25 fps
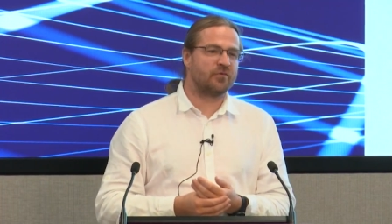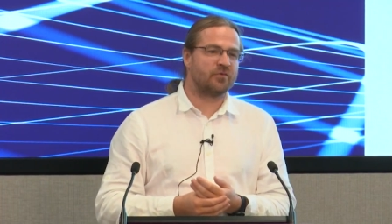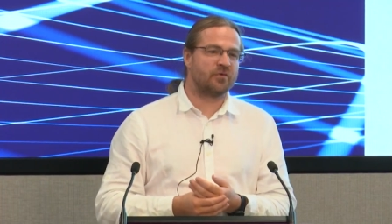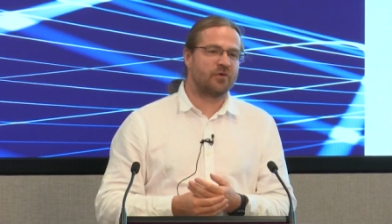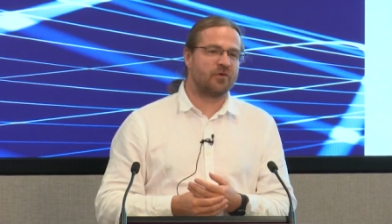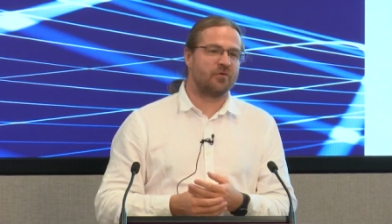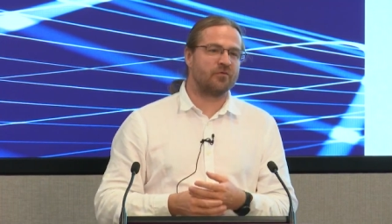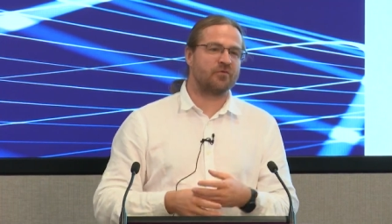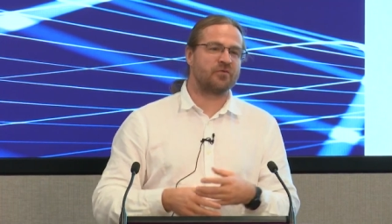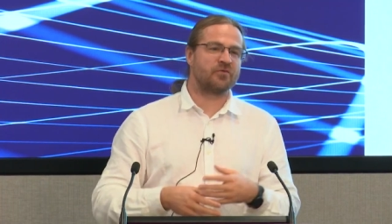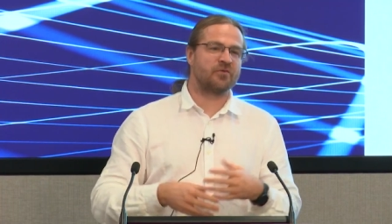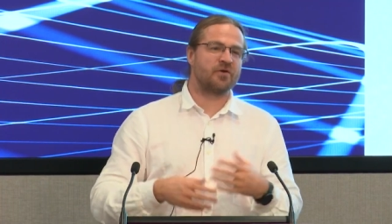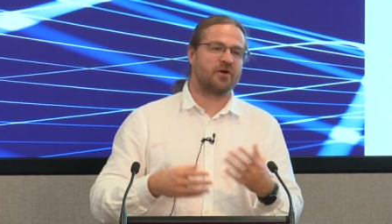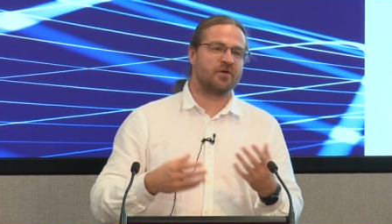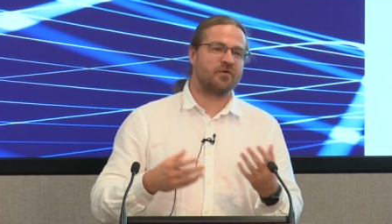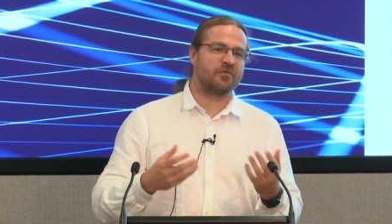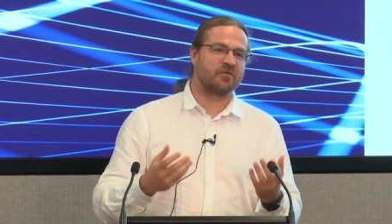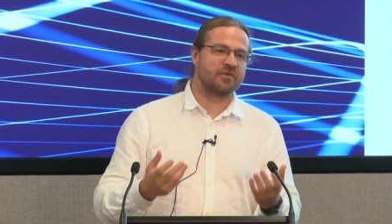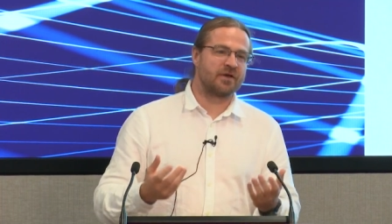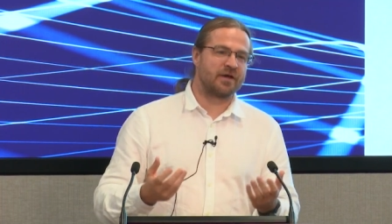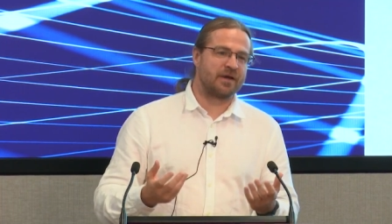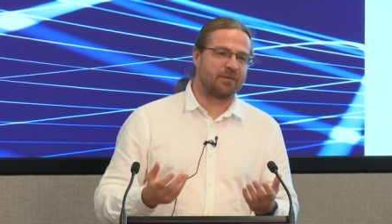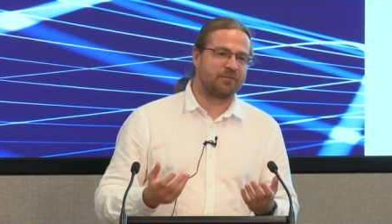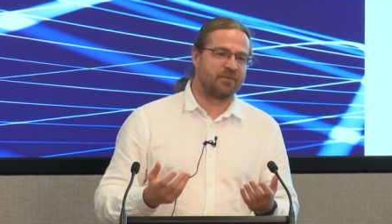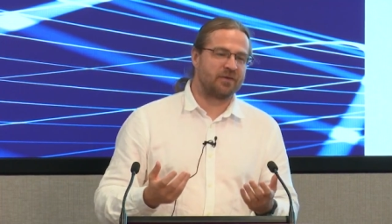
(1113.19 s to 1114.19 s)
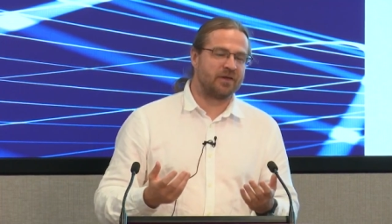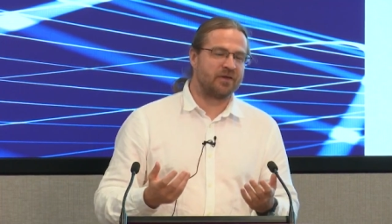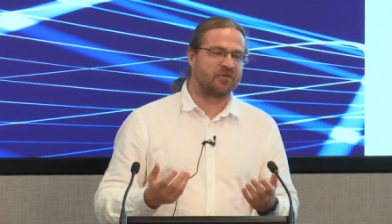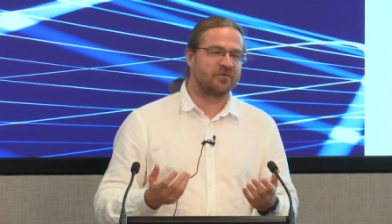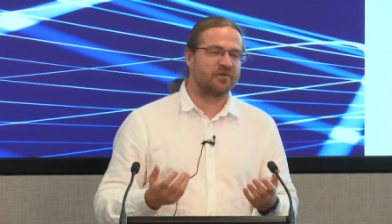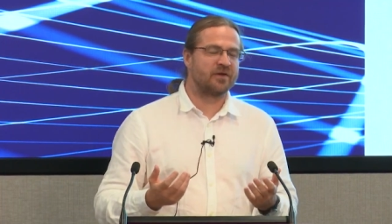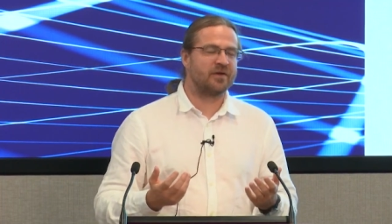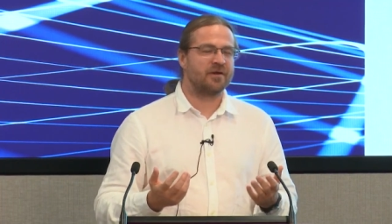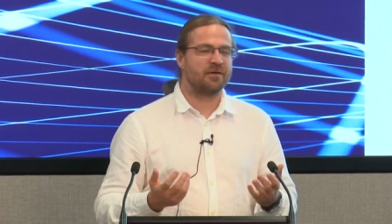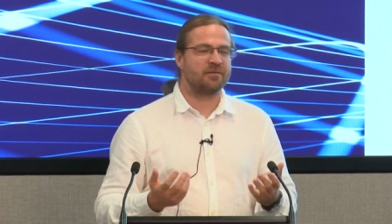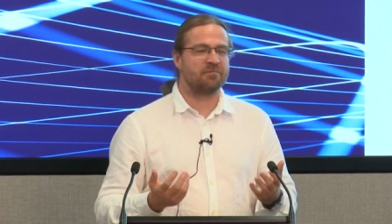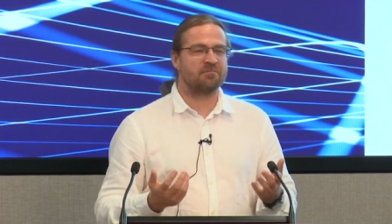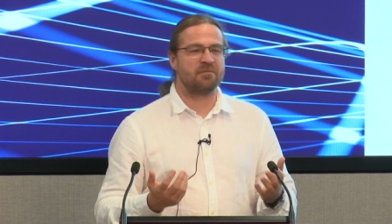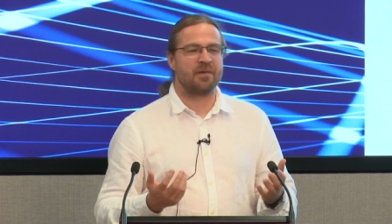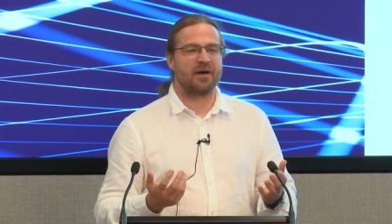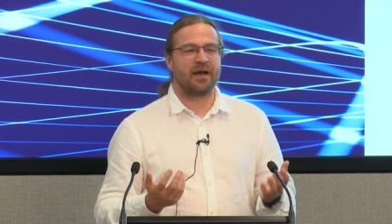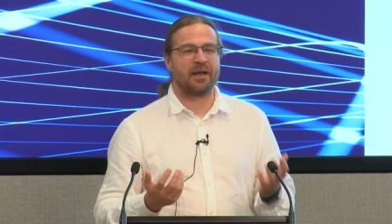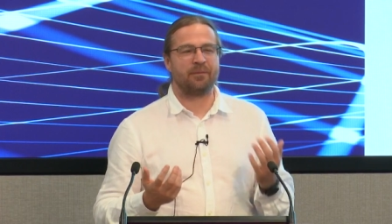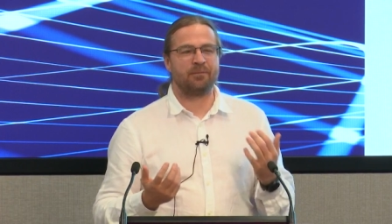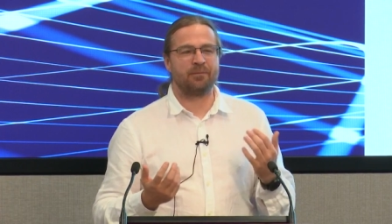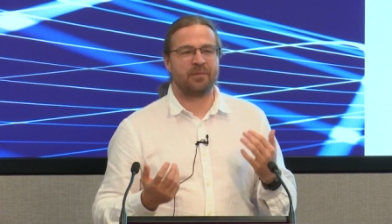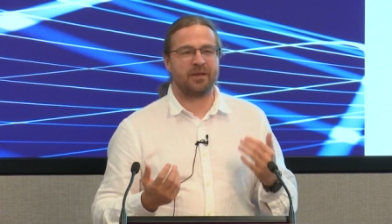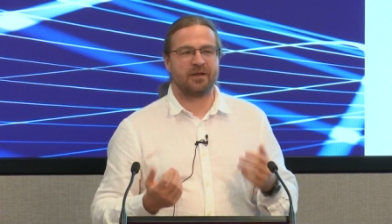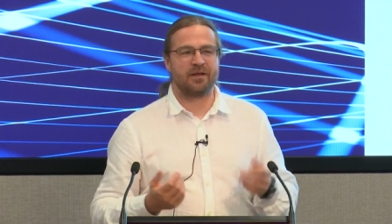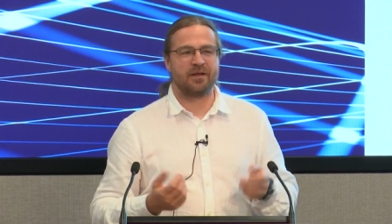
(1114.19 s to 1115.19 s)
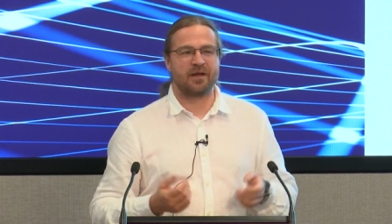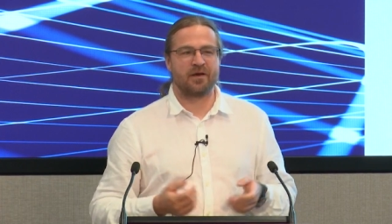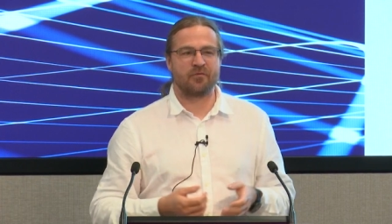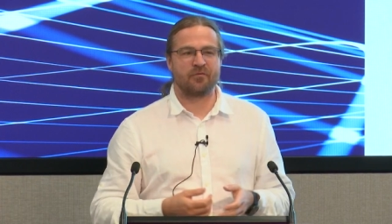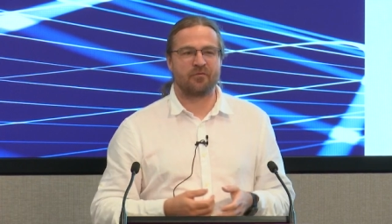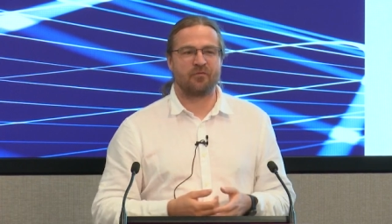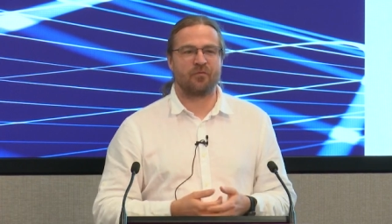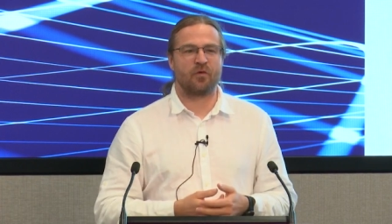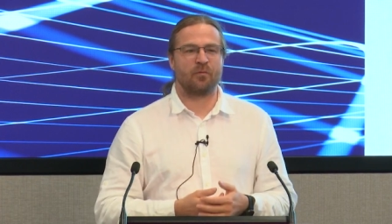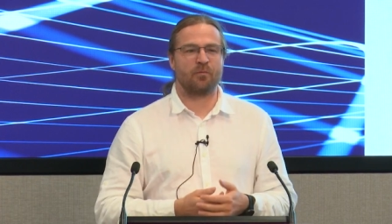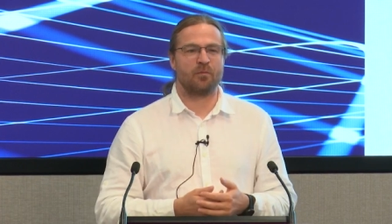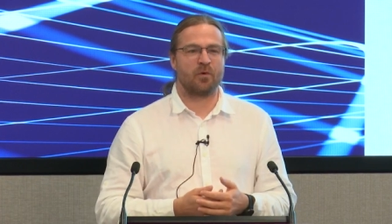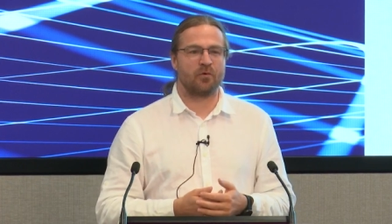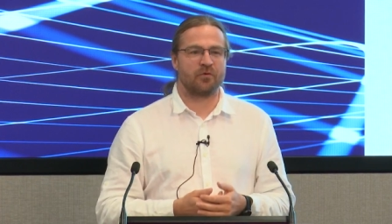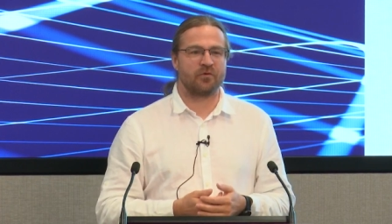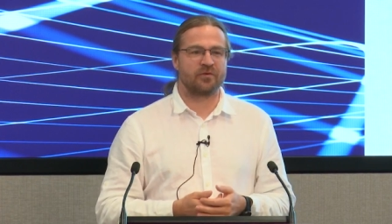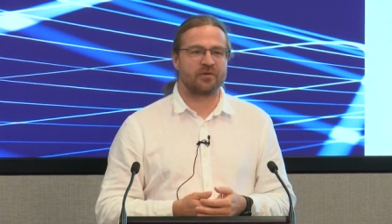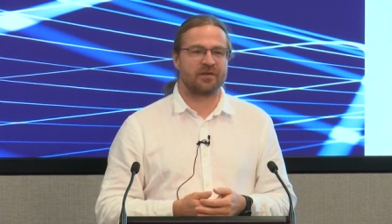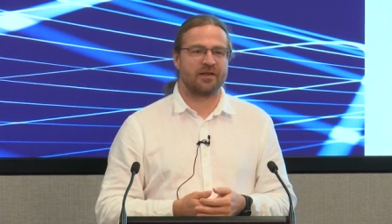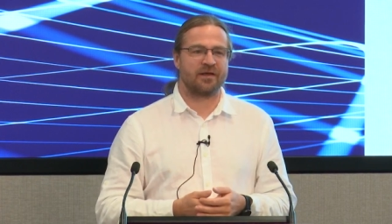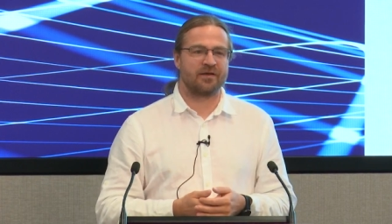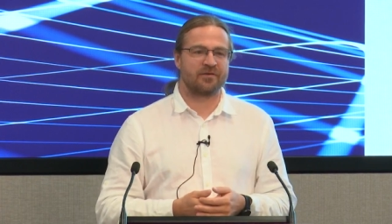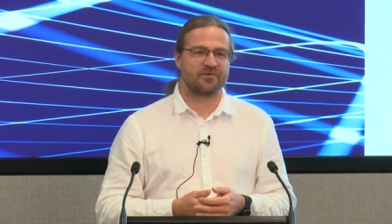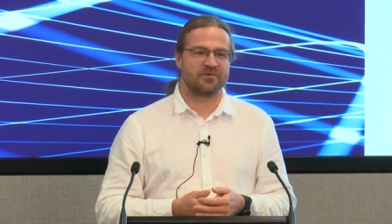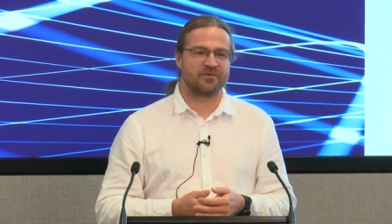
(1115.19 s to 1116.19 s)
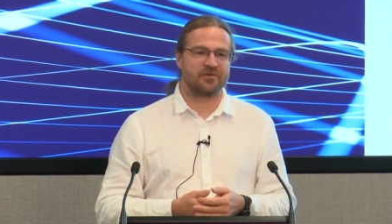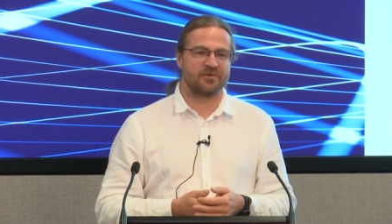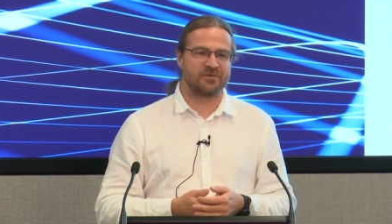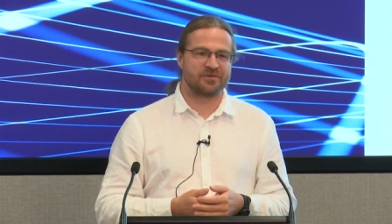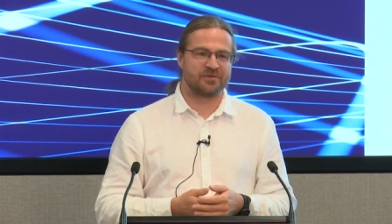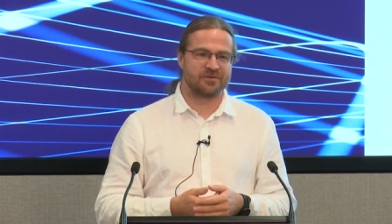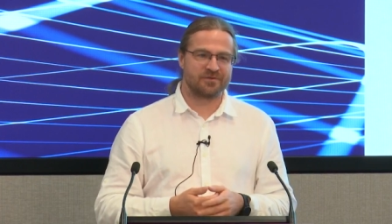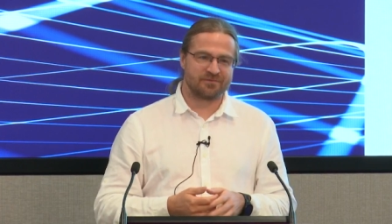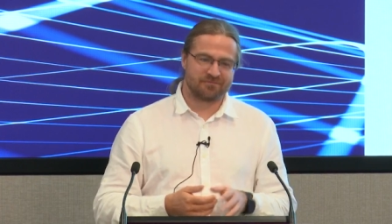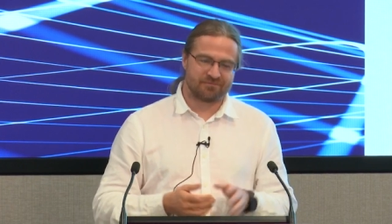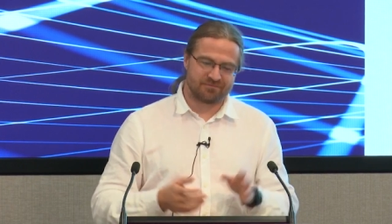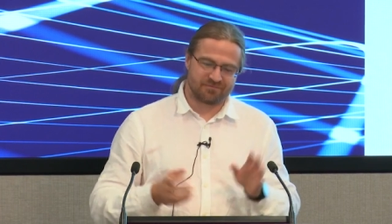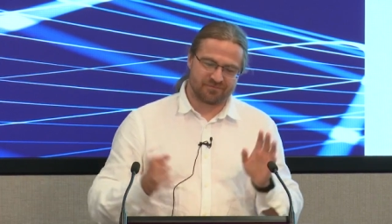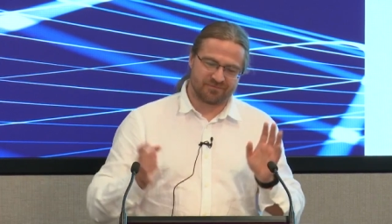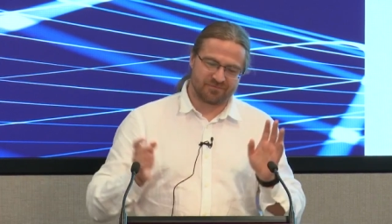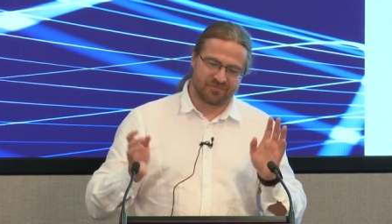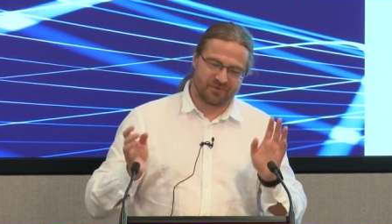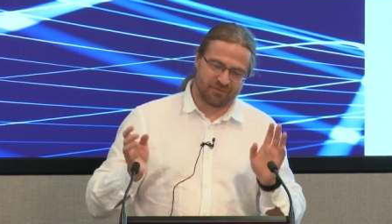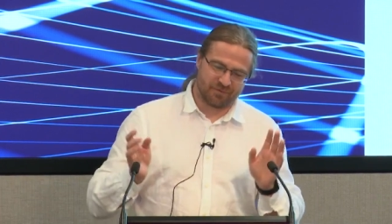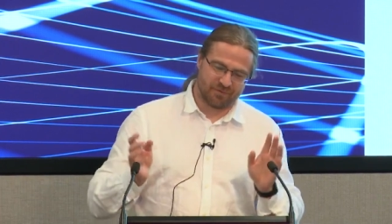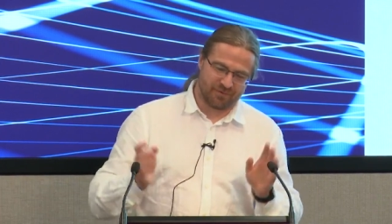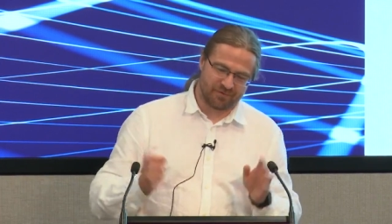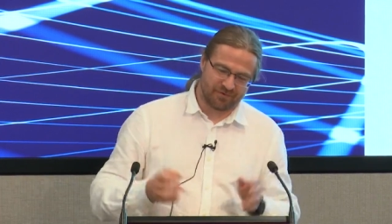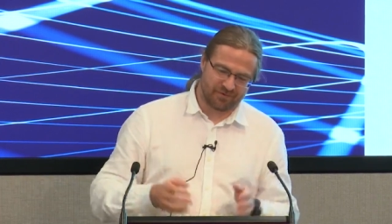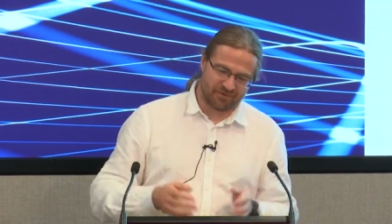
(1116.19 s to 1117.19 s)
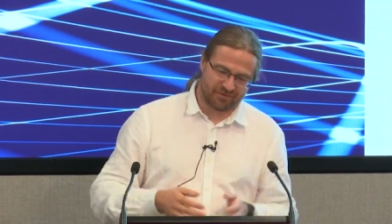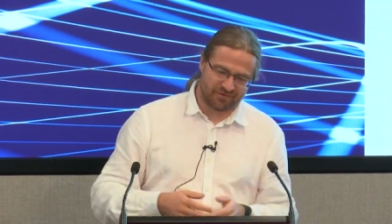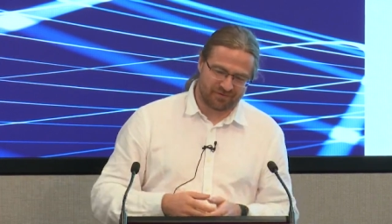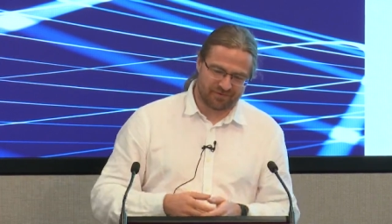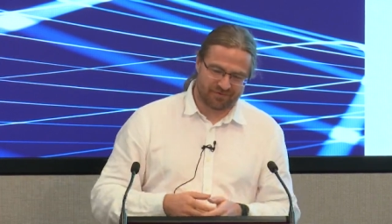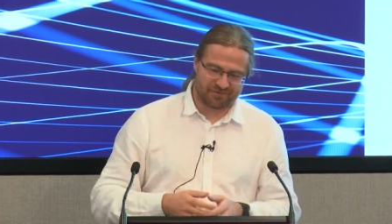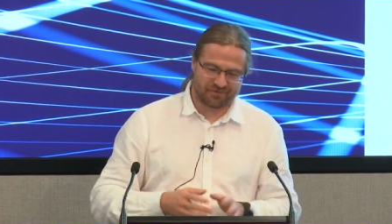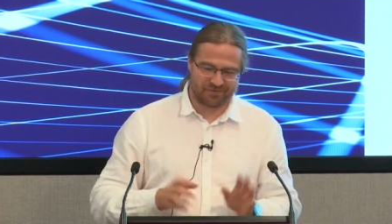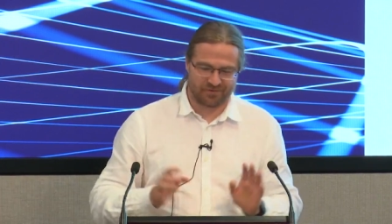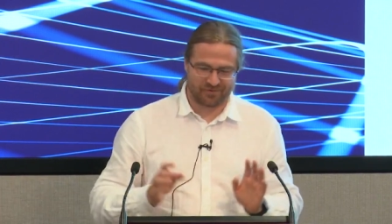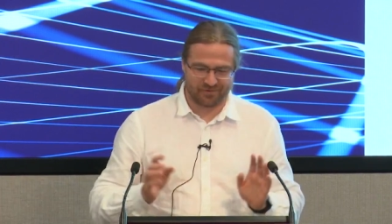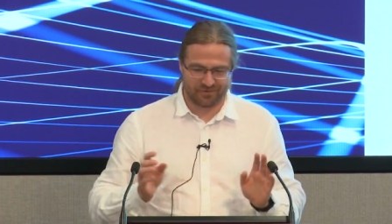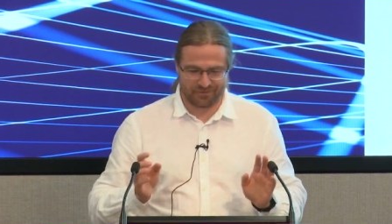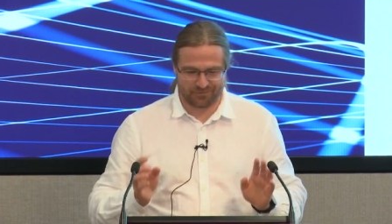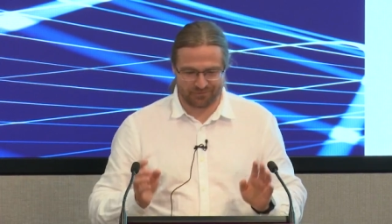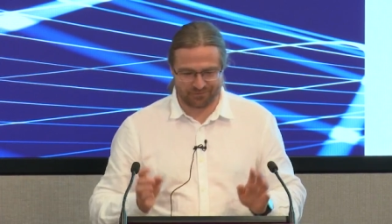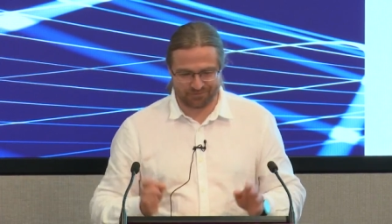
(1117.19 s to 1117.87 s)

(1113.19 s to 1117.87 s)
of service IPs might be enough for most clusters, to be honest. So